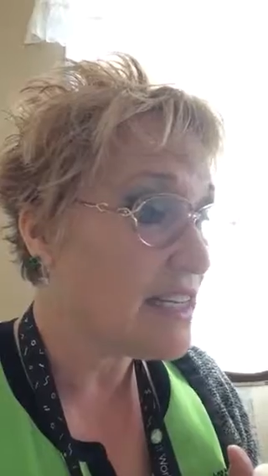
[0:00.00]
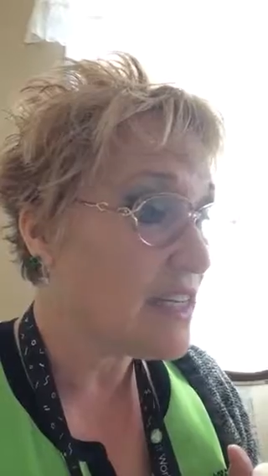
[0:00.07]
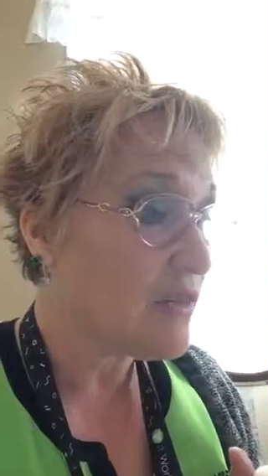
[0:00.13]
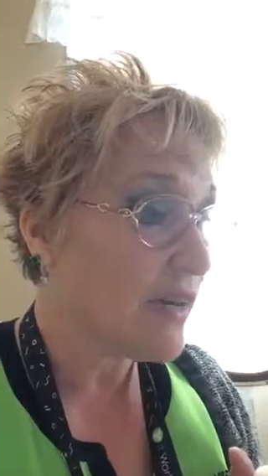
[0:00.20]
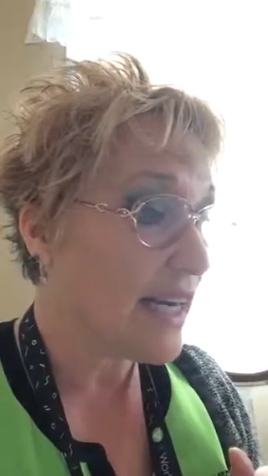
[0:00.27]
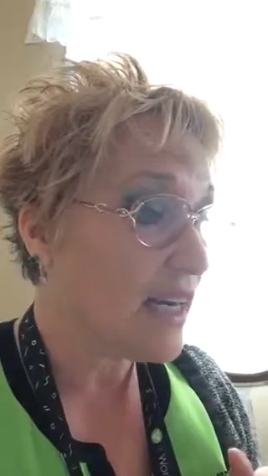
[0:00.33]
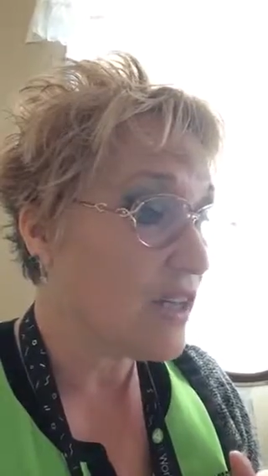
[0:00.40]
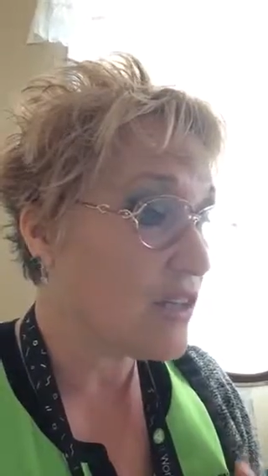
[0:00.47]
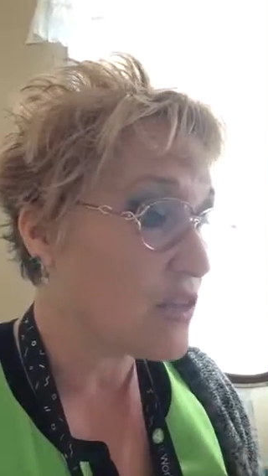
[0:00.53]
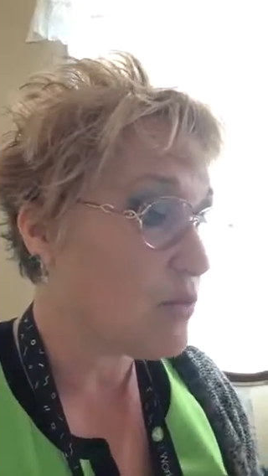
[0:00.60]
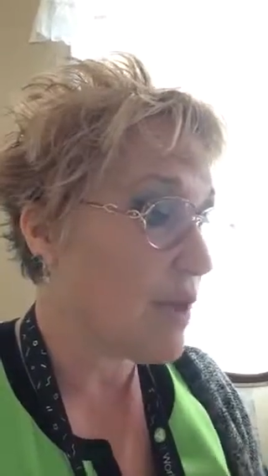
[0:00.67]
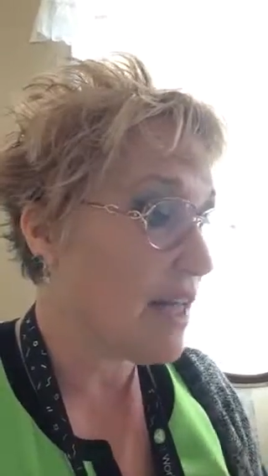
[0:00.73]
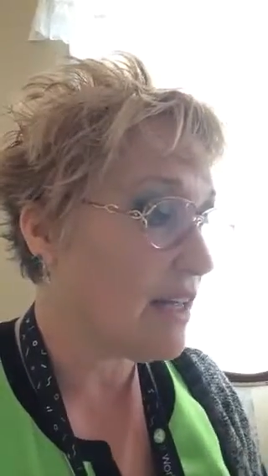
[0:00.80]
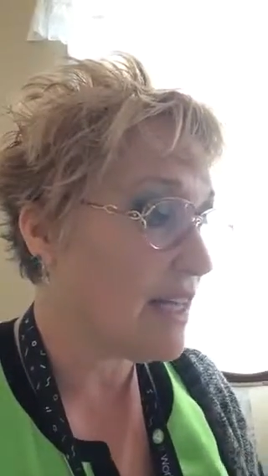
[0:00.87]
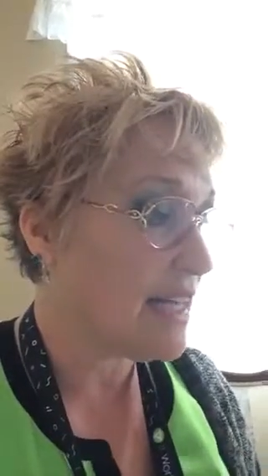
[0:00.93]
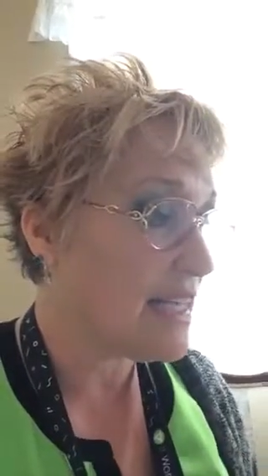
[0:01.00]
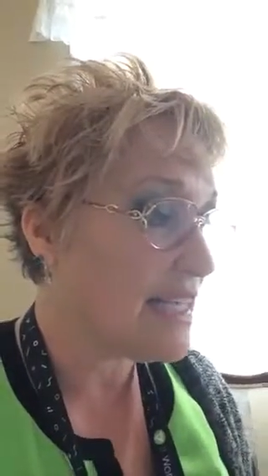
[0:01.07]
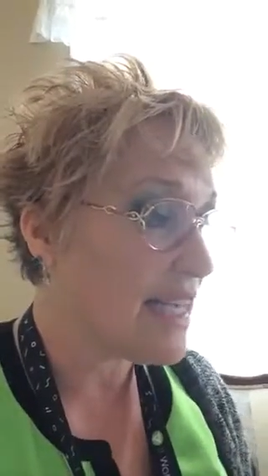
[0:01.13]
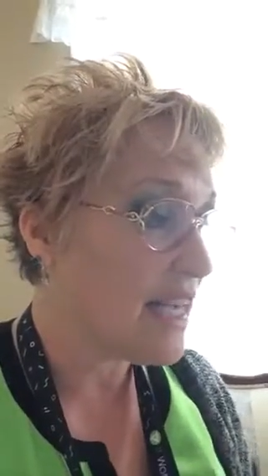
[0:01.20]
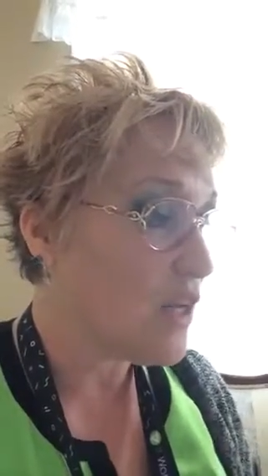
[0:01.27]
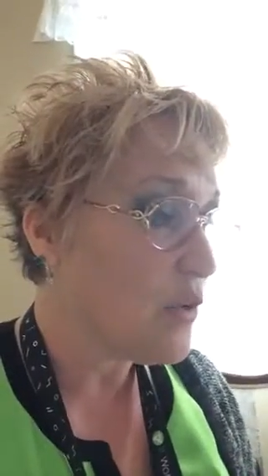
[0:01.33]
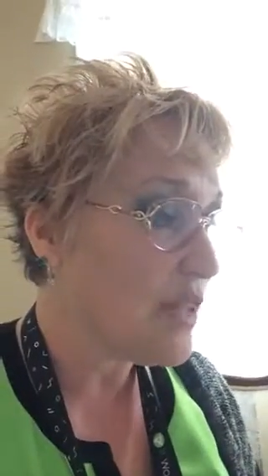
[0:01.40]
and wrinkles while
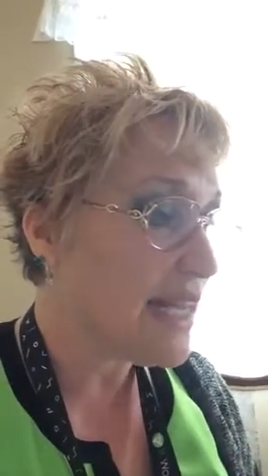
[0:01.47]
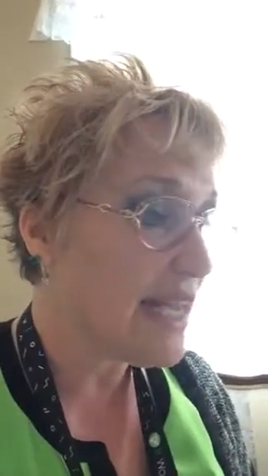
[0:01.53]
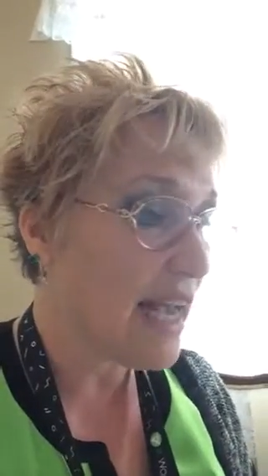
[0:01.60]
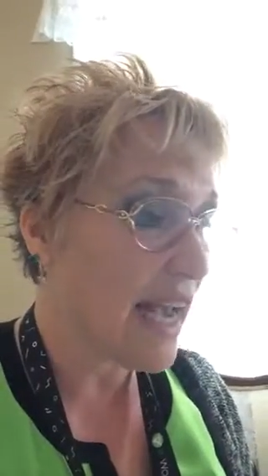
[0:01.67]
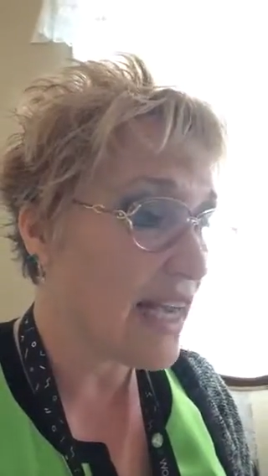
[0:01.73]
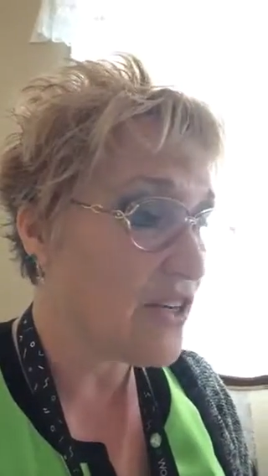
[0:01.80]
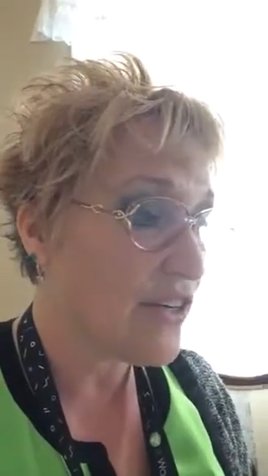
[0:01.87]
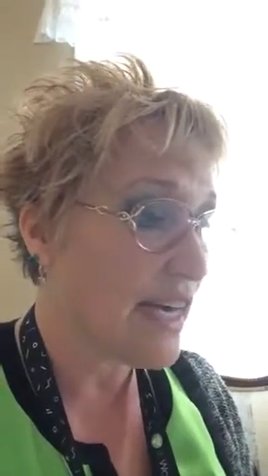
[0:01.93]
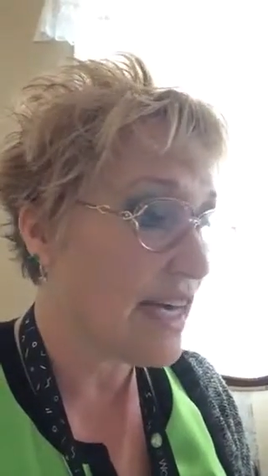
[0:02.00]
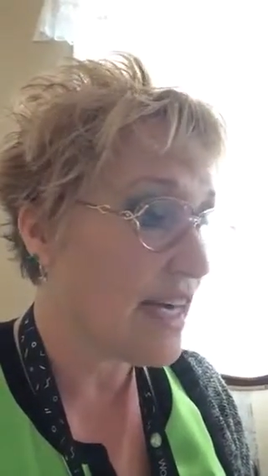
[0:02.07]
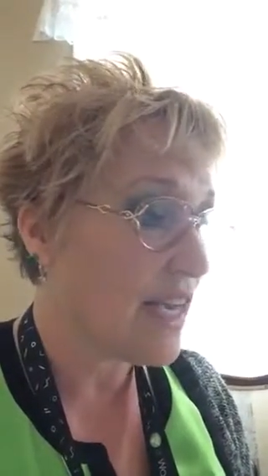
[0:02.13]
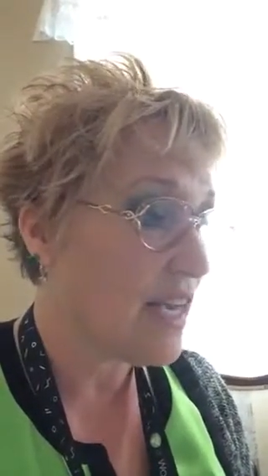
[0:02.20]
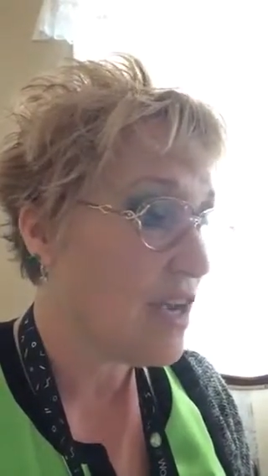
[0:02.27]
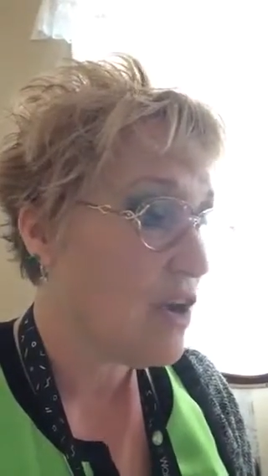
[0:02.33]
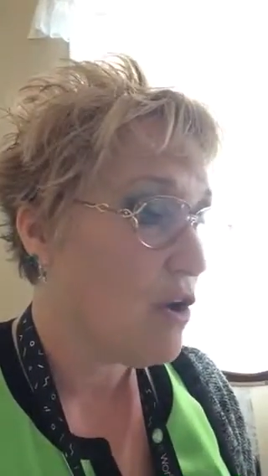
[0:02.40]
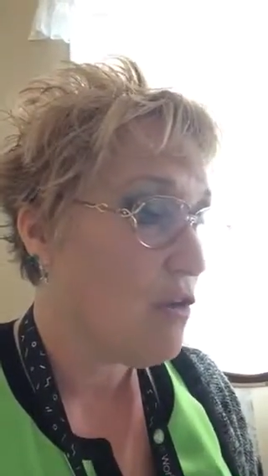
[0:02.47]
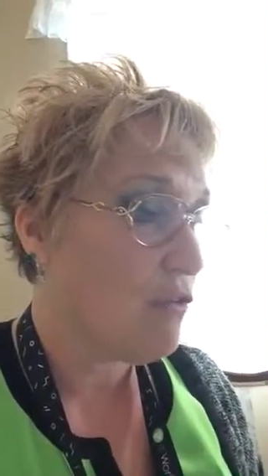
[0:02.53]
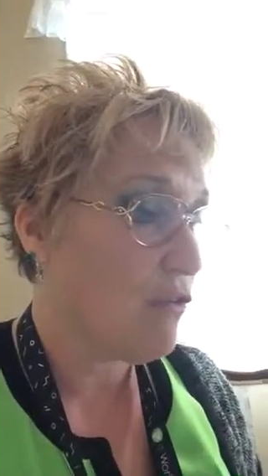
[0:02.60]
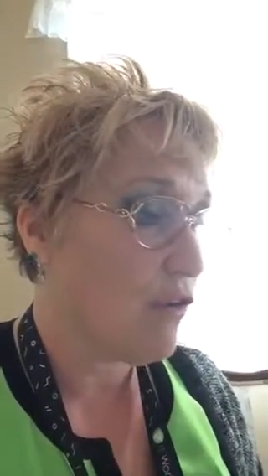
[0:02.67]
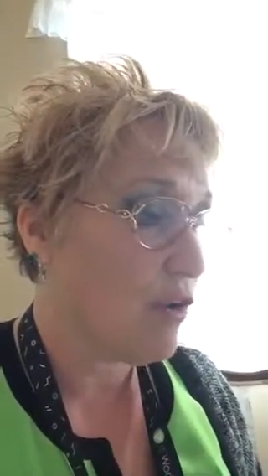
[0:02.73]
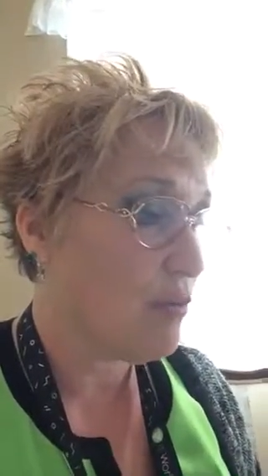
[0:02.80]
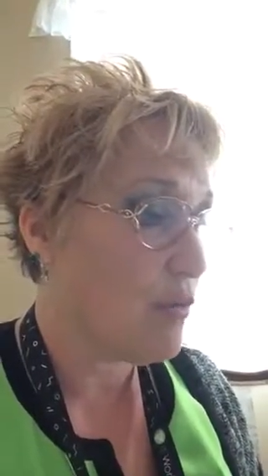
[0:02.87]
continually hydrating
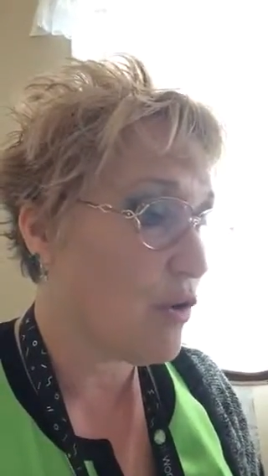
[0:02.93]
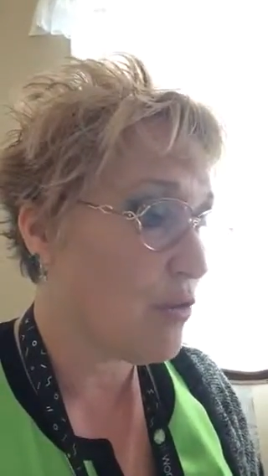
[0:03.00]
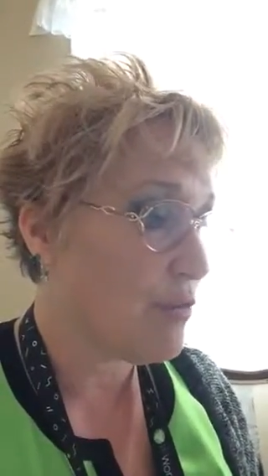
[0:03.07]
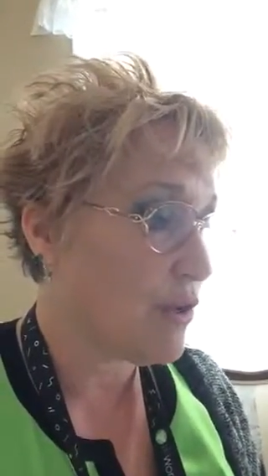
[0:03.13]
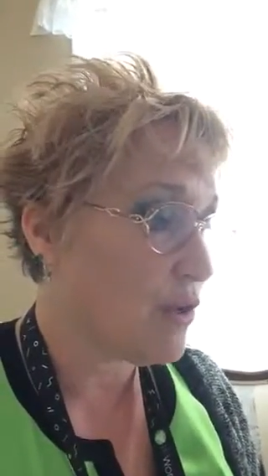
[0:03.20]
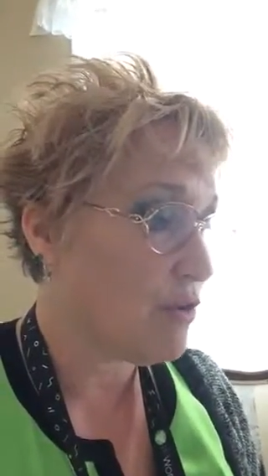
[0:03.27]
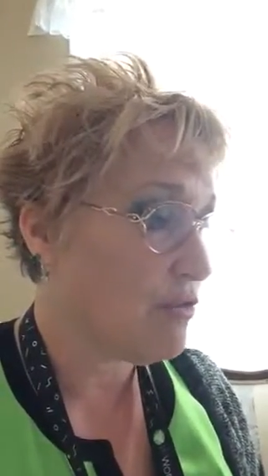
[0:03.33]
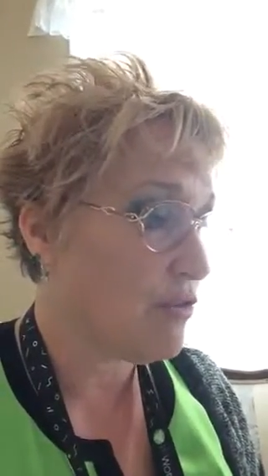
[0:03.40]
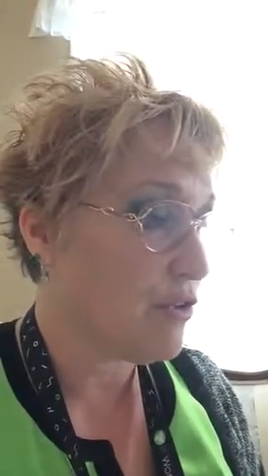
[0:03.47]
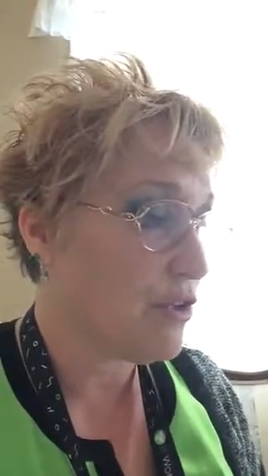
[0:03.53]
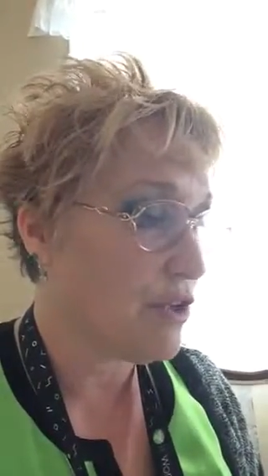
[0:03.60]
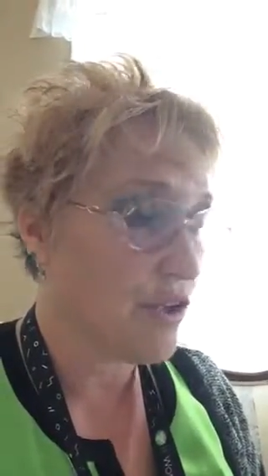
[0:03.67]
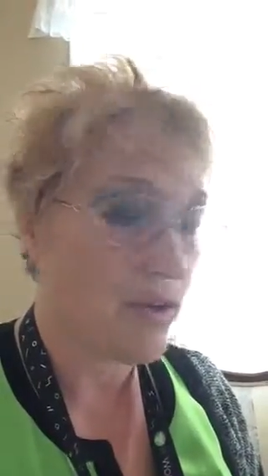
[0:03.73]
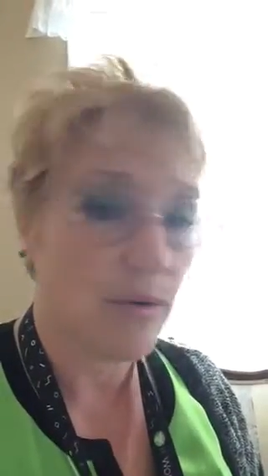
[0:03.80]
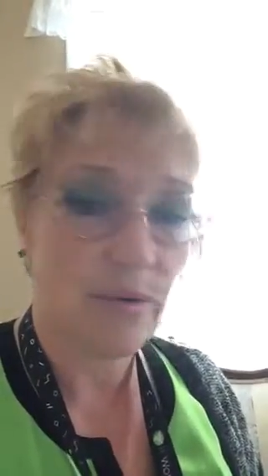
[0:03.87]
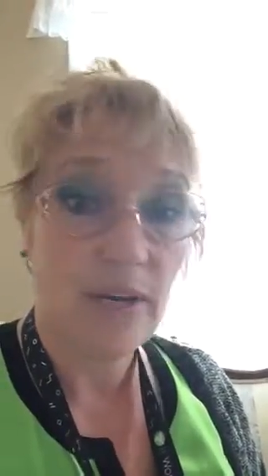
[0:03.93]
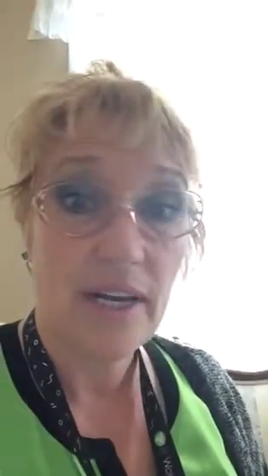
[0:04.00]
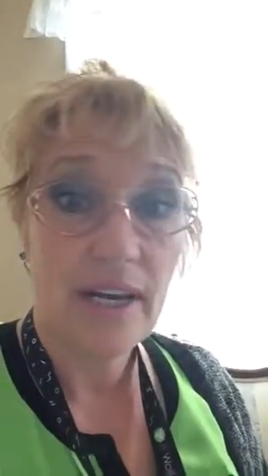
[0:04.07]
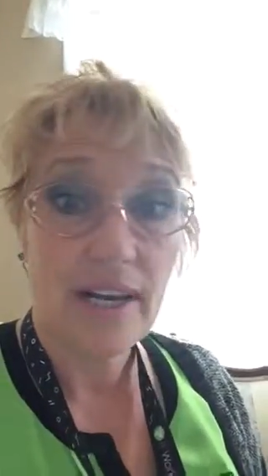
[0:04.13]
for a more beautiful you.